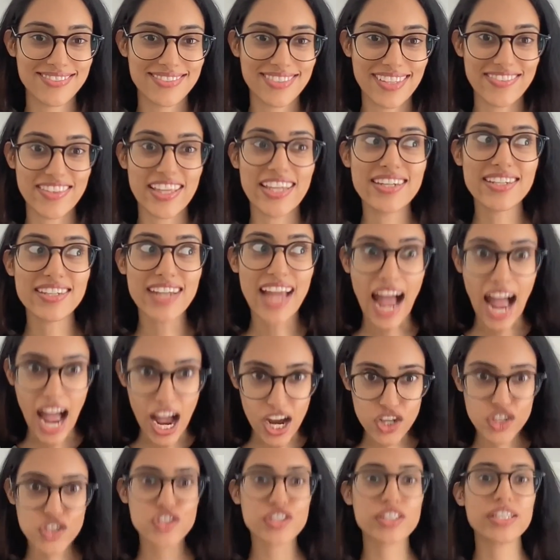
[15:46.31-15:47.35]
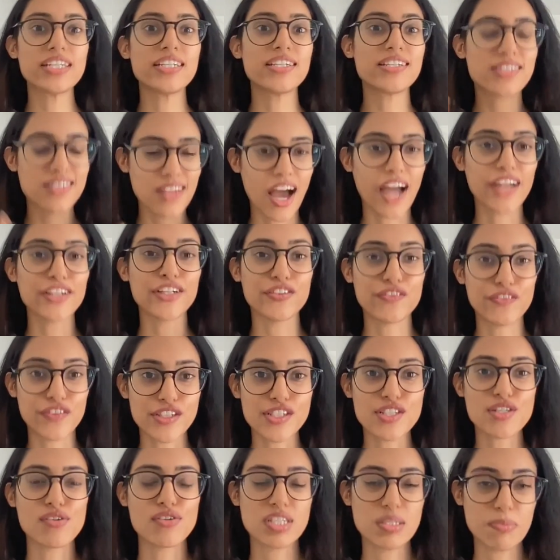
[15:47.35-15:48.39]
Then actually design your
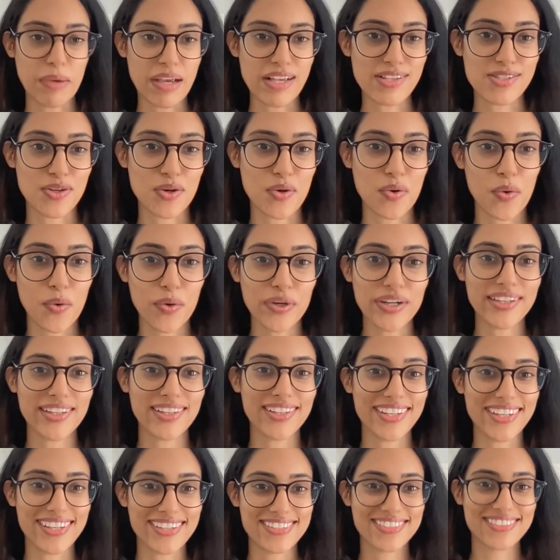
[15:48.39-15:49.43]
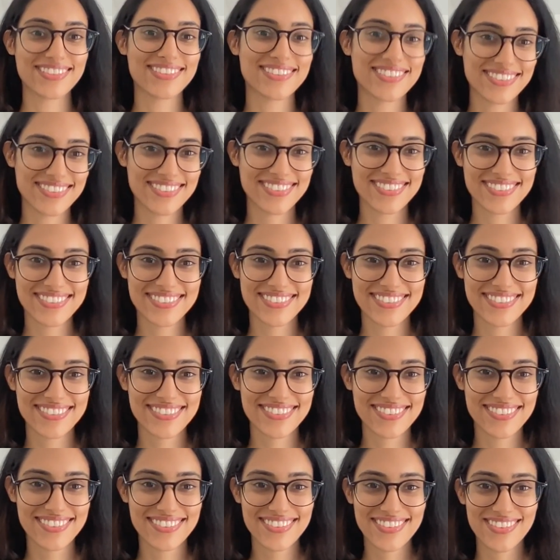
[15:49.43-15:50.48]
physical space accordingly
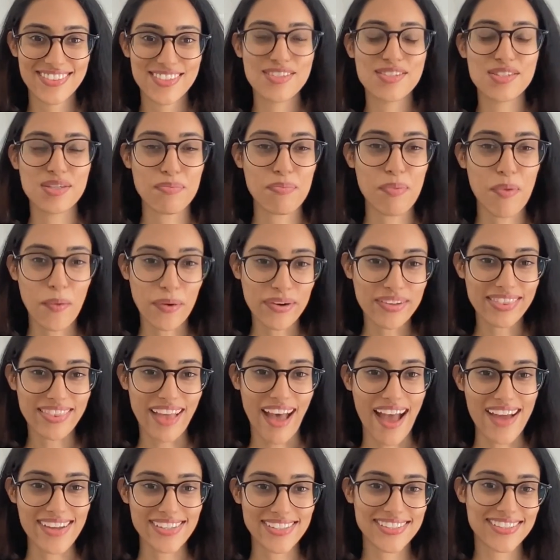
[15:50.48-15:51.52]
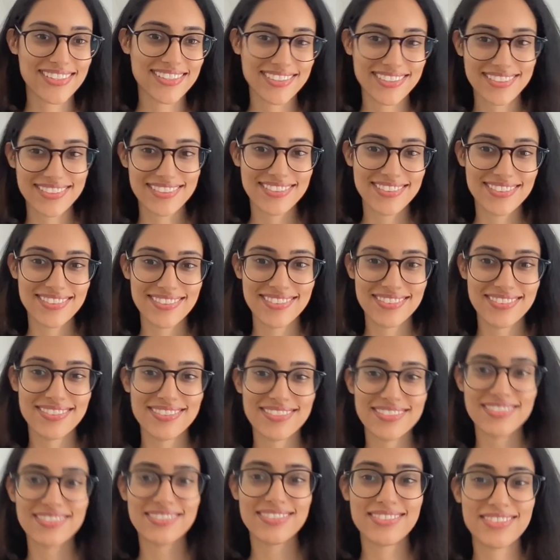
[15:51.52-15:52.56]
to support that.
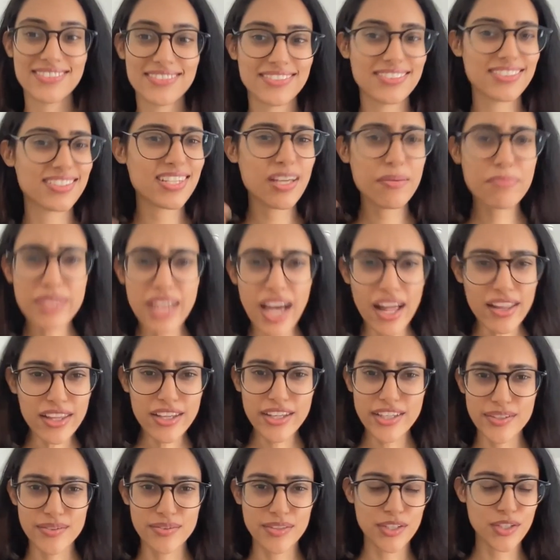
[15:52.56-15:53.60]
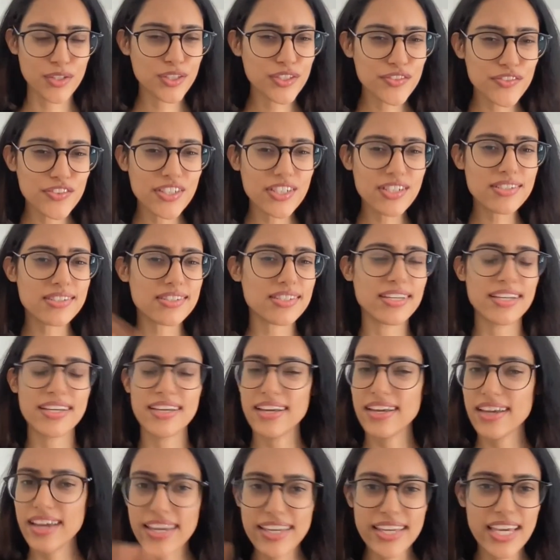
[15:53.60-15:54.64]
See, I'm telling you, the universe,
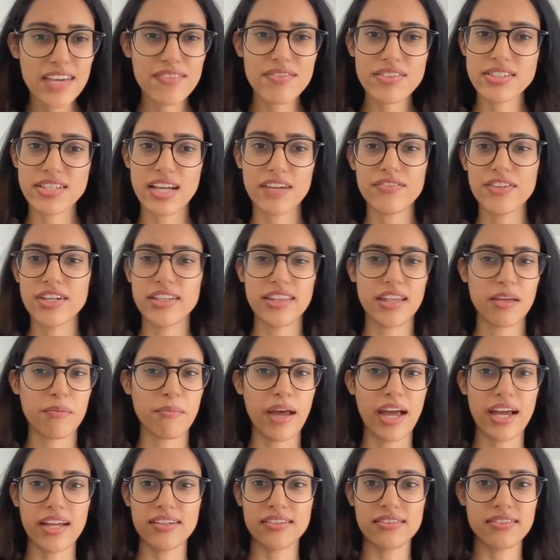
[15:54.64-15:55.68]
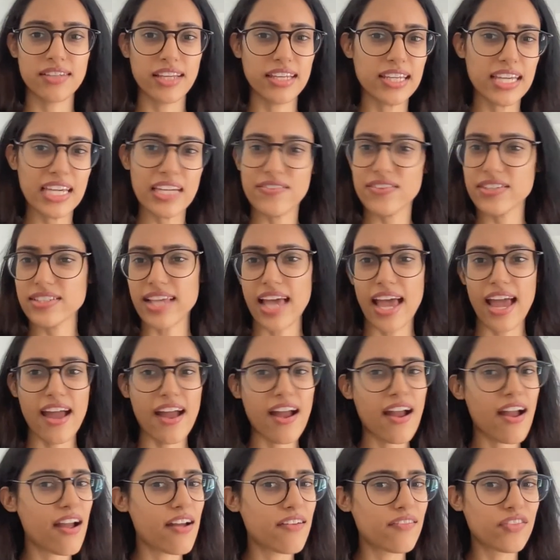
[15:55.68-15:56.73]
it gave us everything, man. It gave us
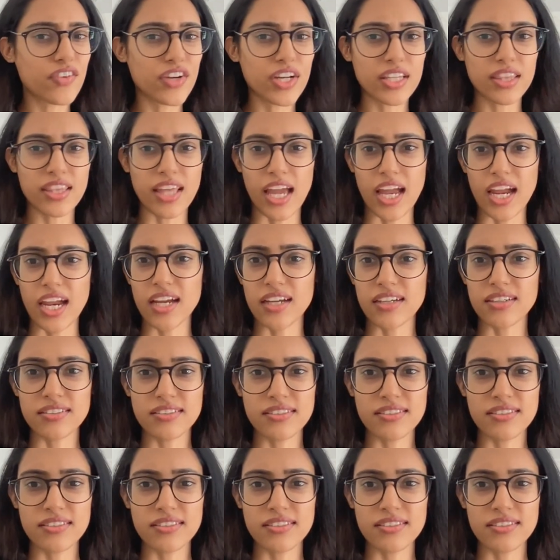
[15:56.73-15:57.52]
everything.